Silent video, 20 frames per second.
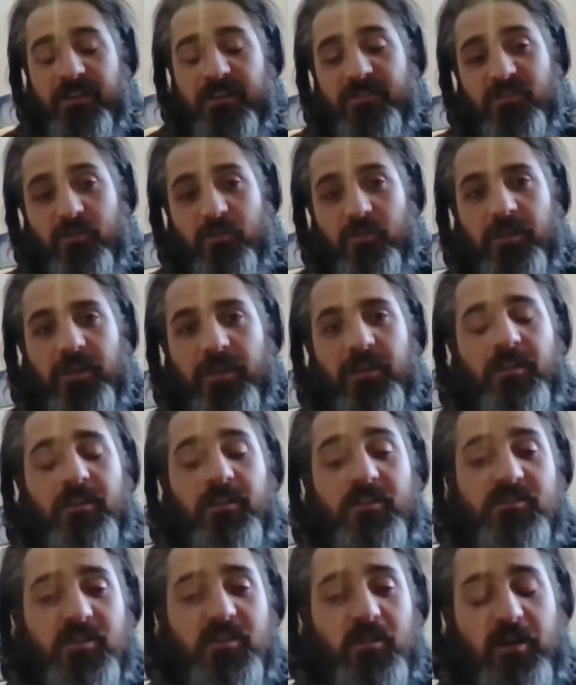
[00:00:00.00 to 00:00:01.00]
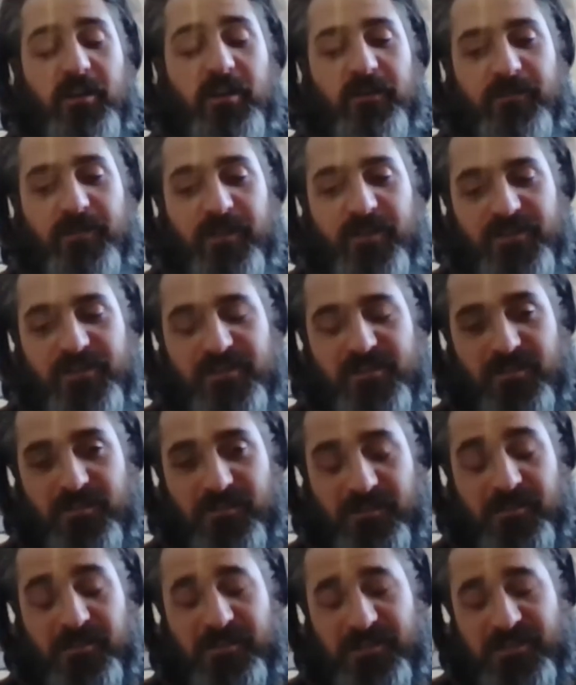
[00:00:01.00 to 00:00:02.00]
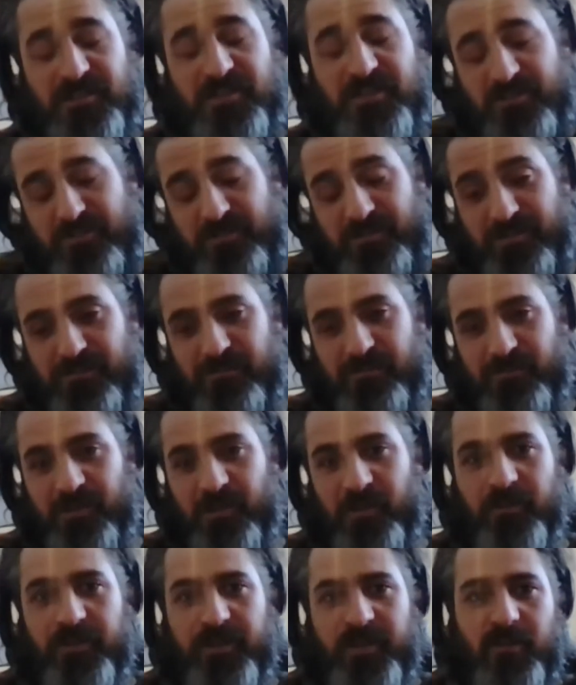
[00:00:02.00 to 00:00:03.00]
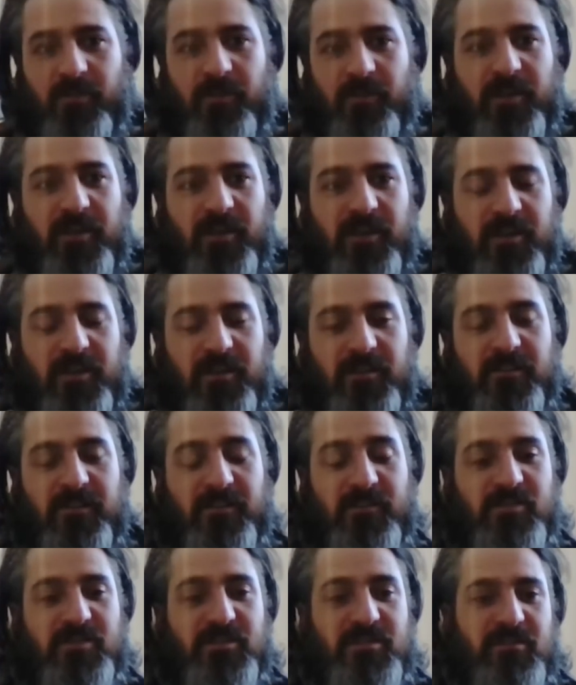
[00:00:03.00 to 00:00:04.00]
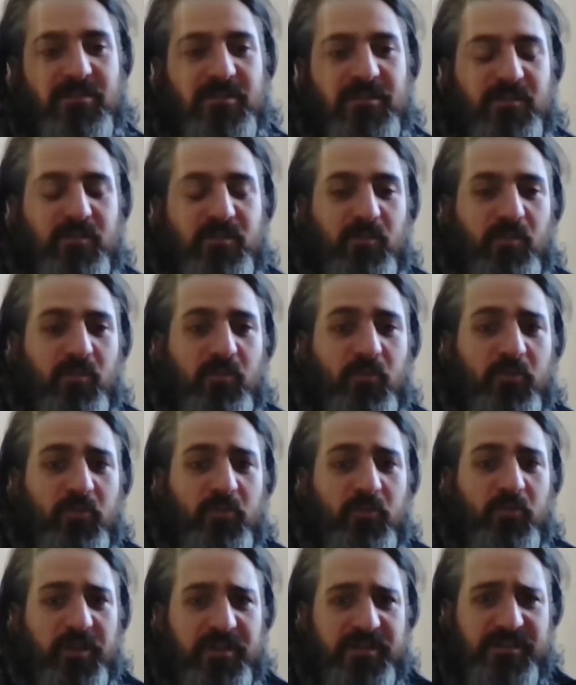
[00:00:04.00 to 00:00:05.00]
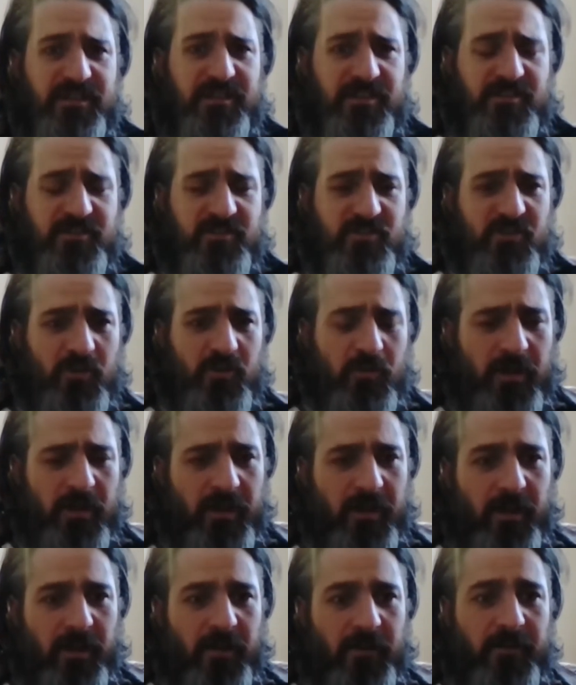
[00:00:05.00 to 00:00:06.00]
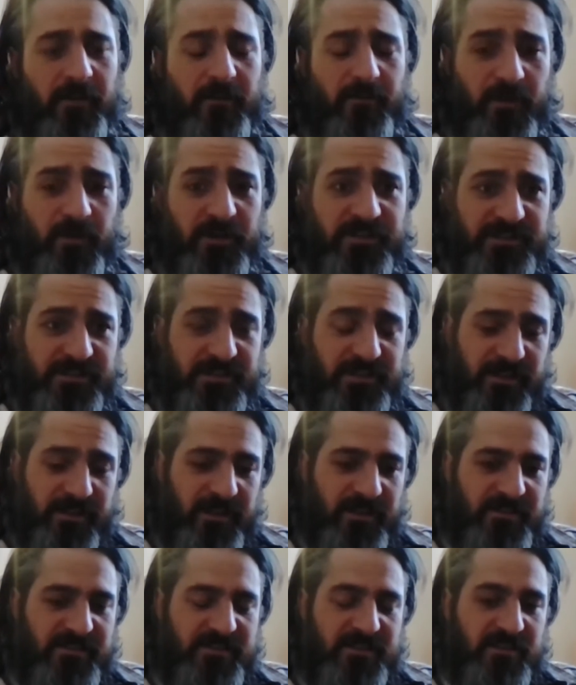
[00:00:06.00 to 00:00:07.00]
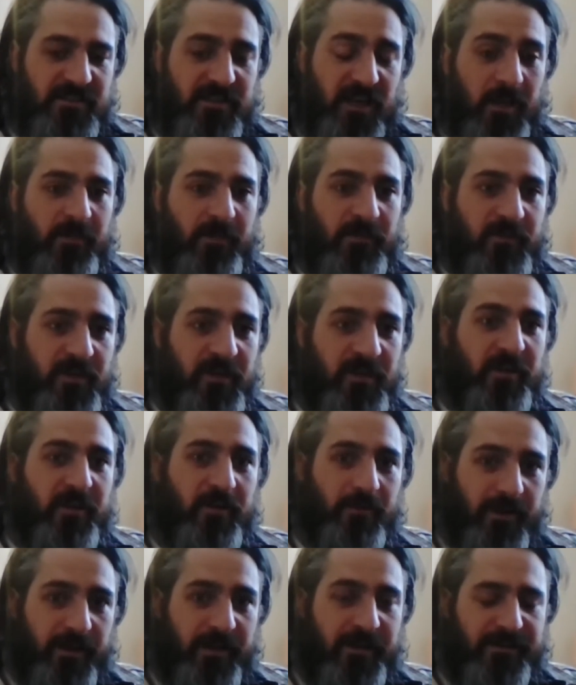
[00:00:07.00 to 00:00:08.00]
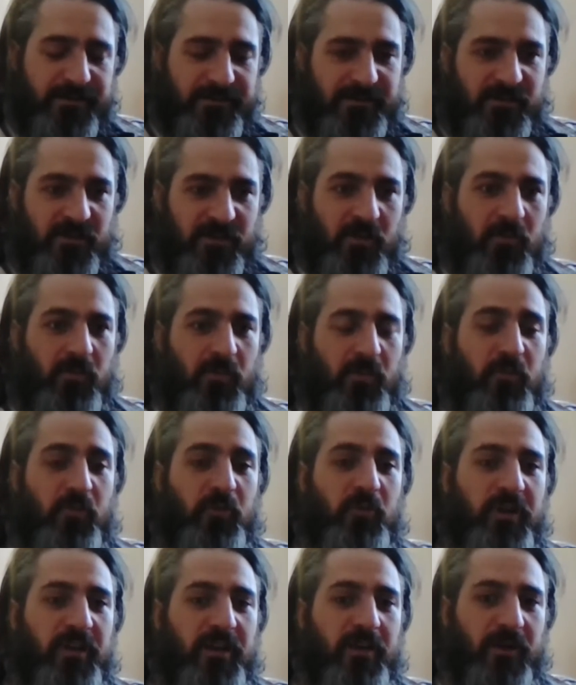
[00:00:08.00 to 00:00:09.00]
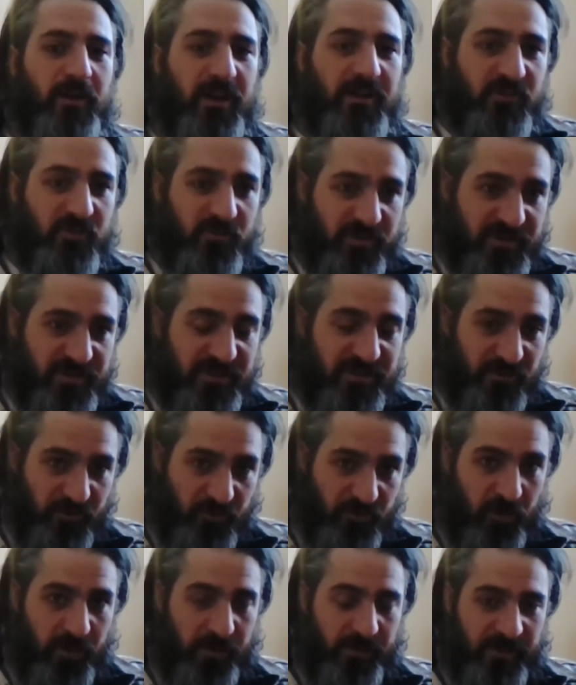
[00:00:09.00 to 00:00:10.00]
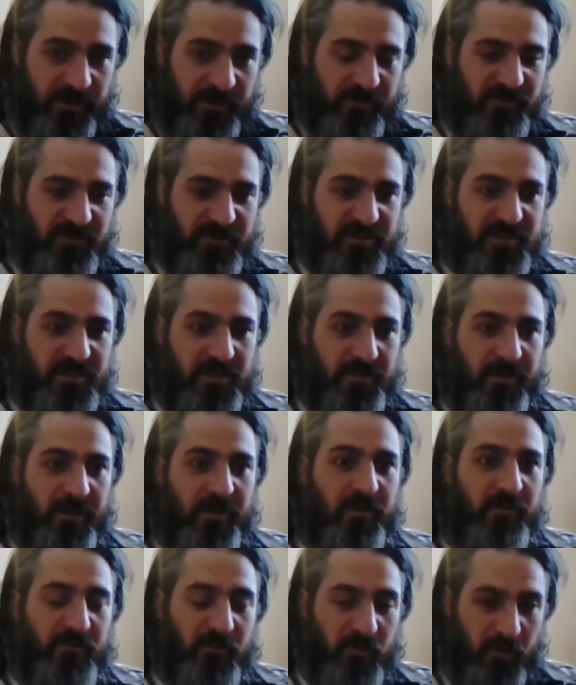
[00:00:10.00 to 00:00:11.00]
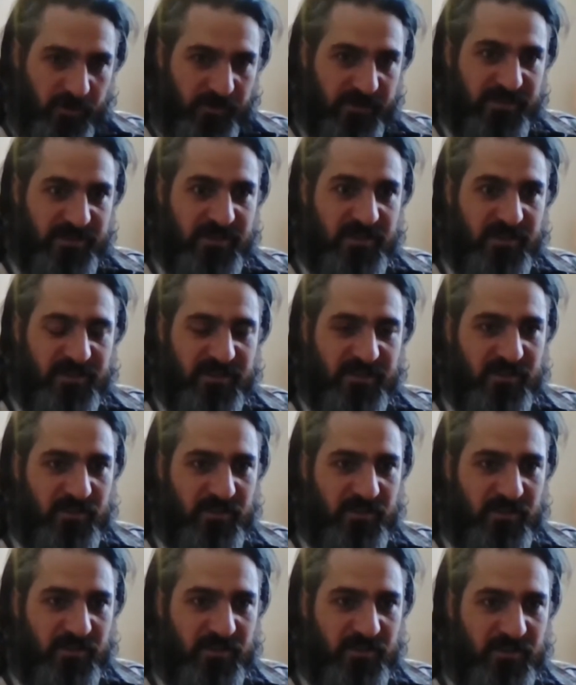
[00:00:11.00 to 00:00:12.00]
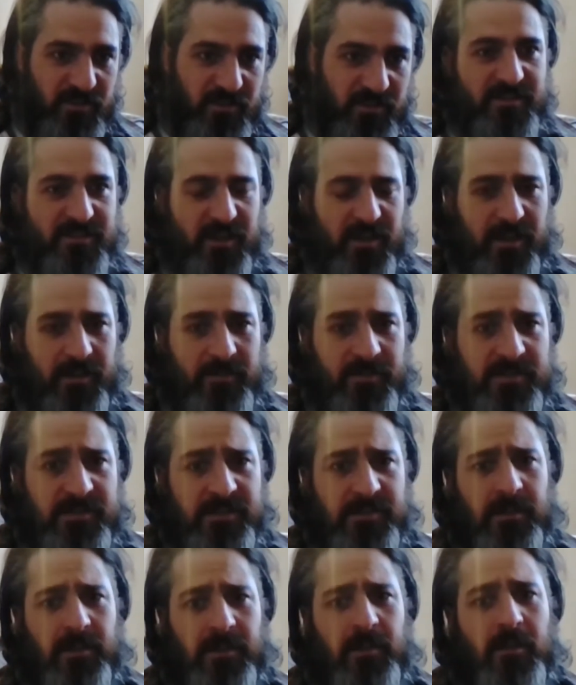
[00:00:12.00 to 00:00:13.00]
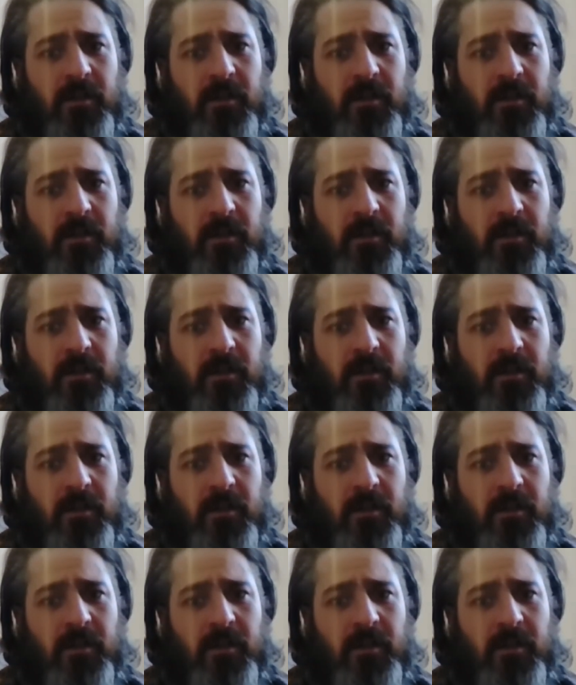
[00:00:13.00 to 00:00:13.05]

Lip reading: So there's a lot of things to consider. Now we're getting into some serious pruning discussion. So the first thing is the time of year, right? So pruning while the tree's still dormant or just coming out of dormancy is one of your best times.